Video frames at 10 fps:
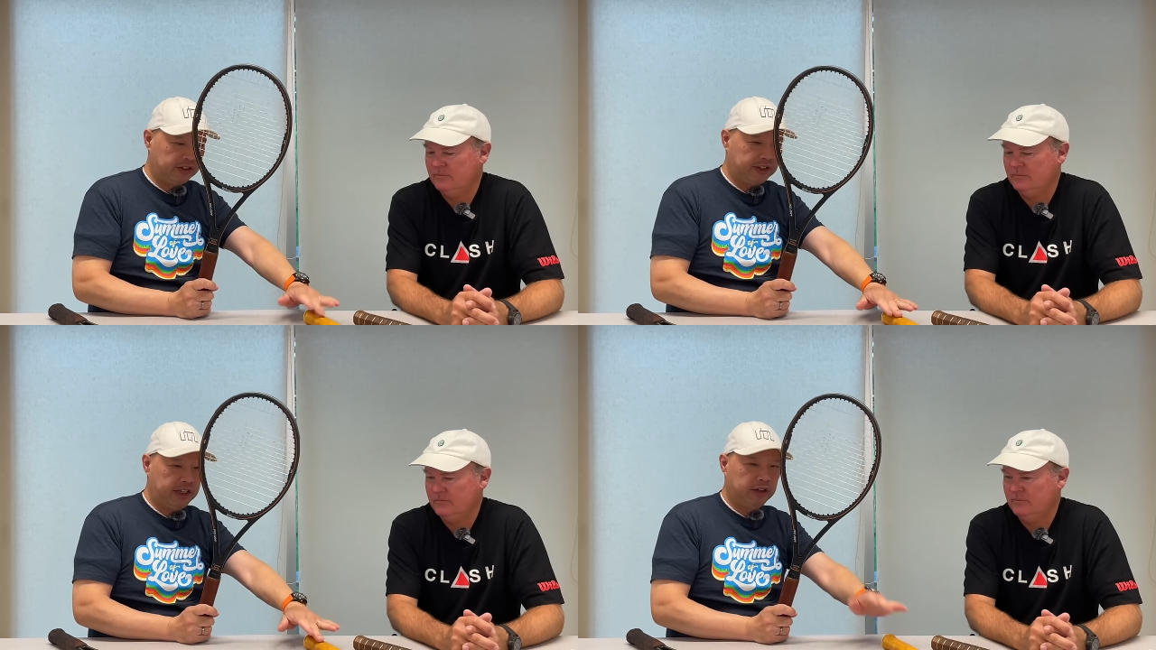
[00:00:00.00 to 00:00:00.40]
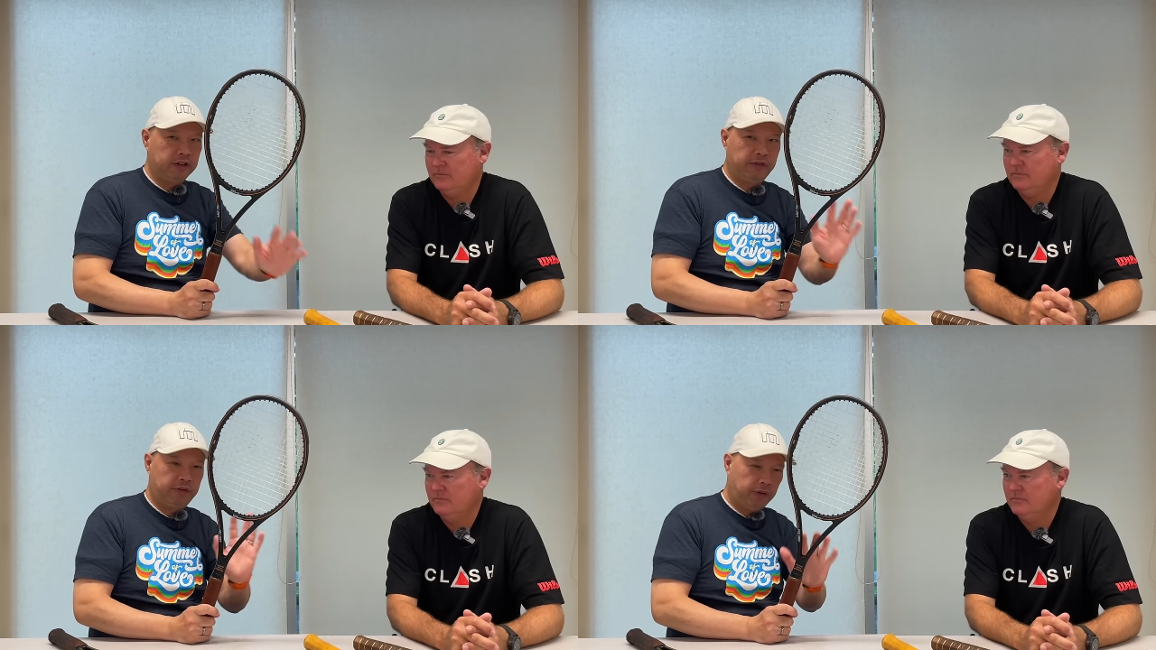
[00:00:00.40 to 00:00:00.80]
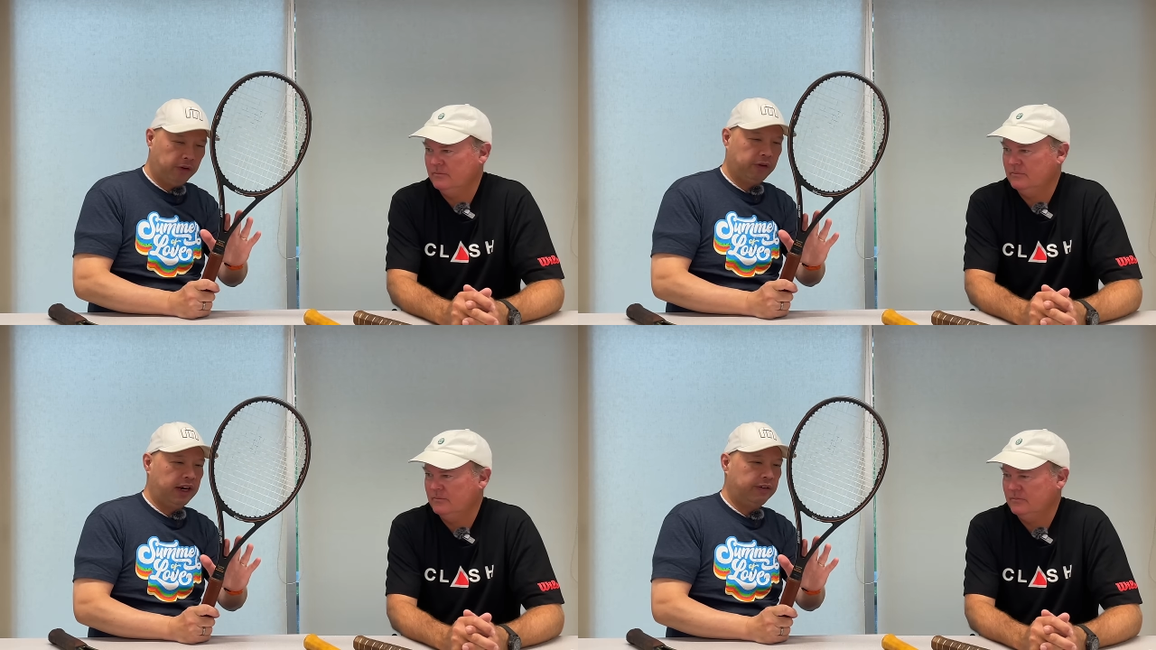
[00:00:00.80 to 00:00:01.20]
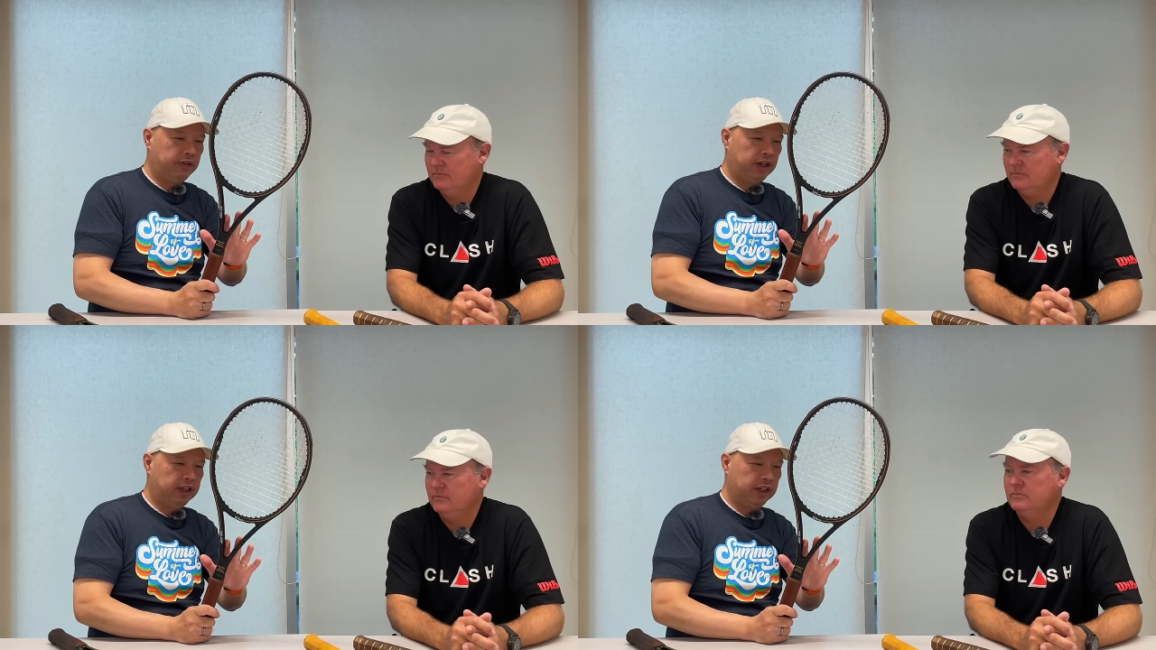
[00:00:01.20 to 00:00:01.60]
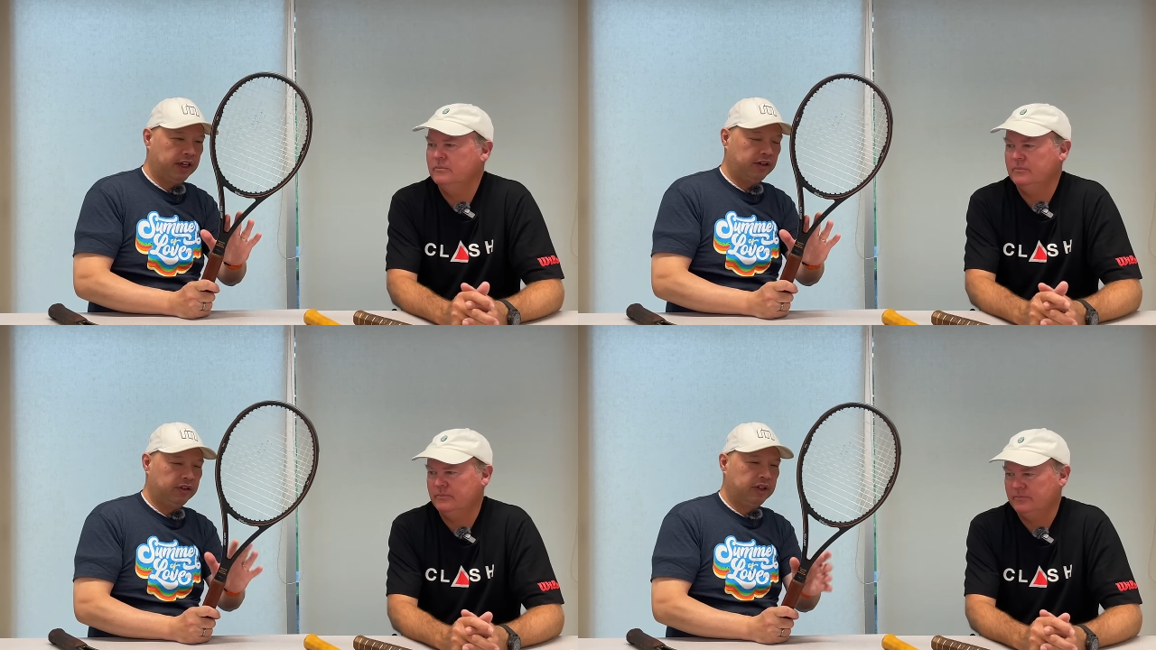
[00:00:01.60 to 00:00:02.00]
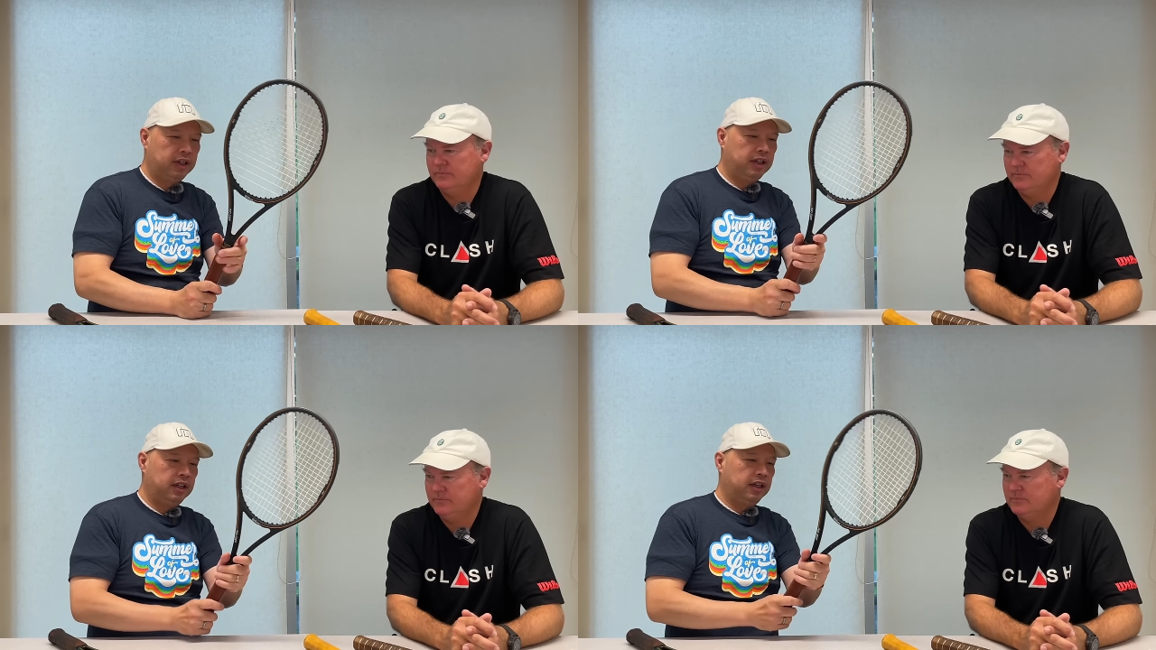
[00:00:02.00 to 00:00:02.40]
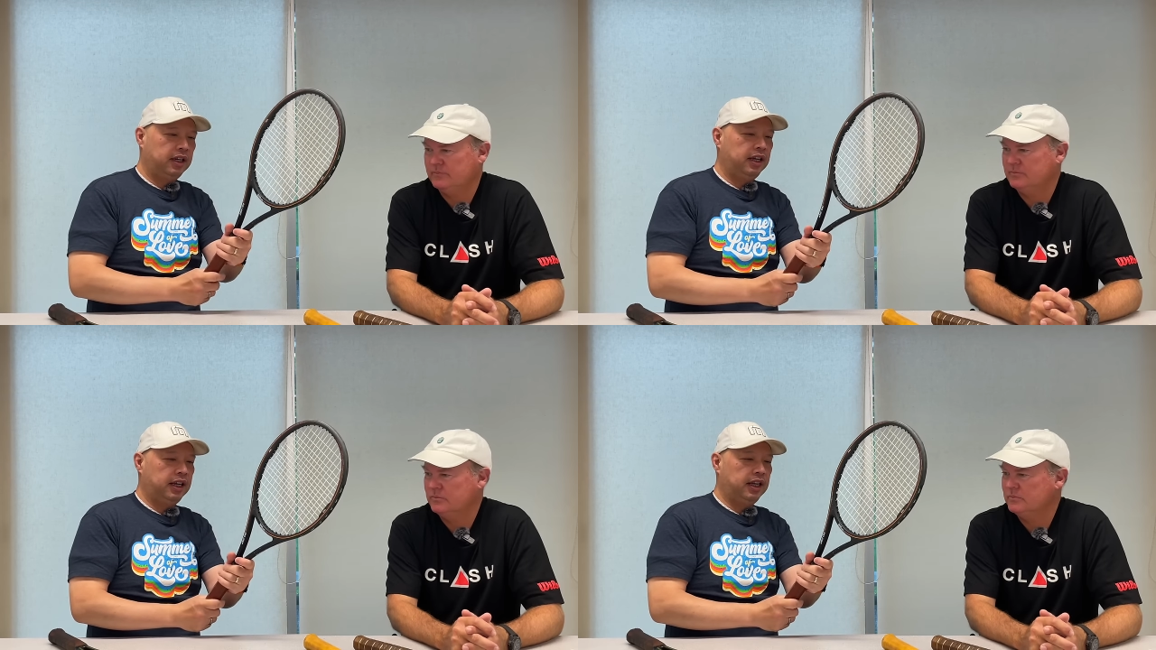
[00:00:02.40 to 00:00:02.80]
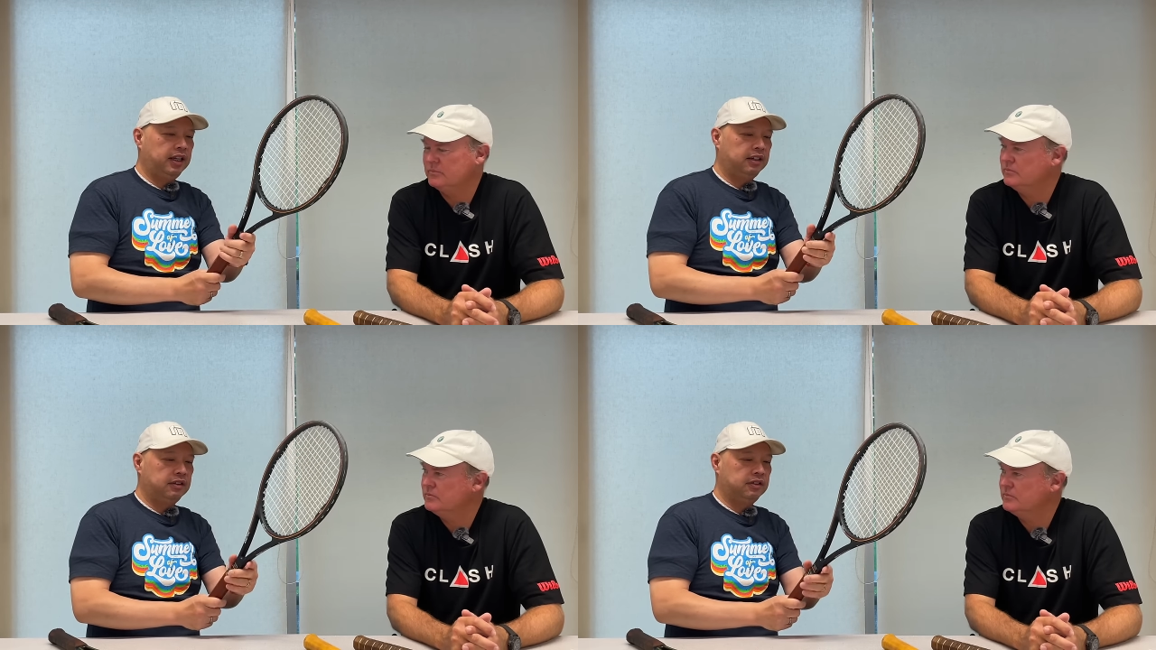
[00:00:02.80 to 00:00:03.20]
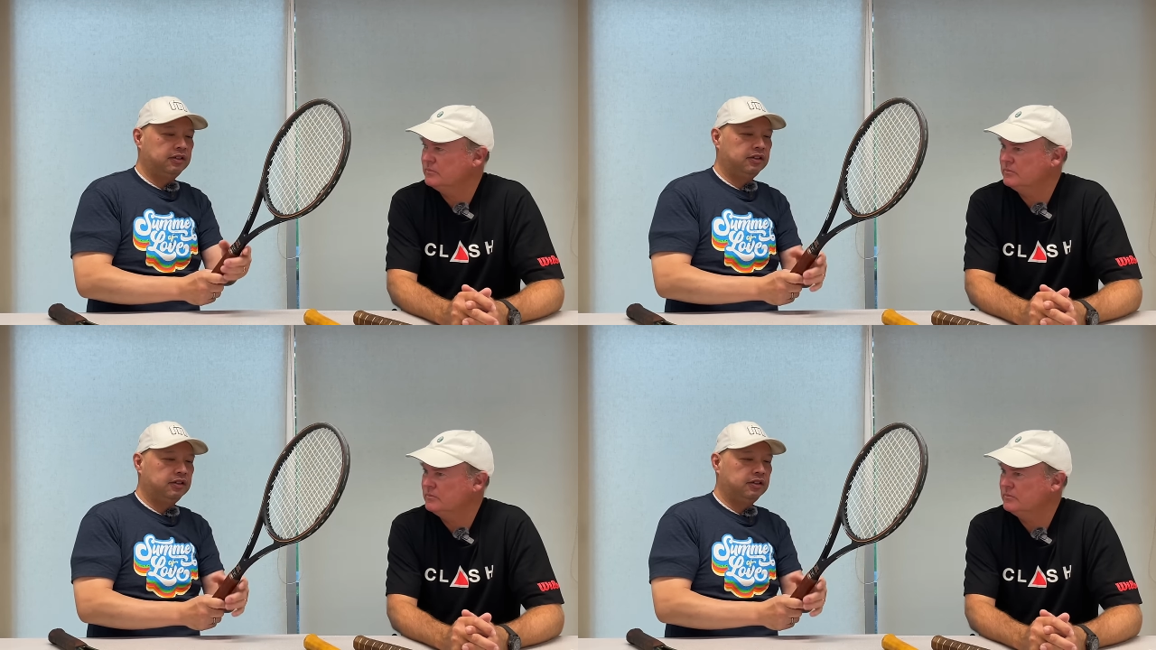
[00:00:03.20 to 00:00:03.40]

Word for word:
Speaker 1: steel to full graphite now. And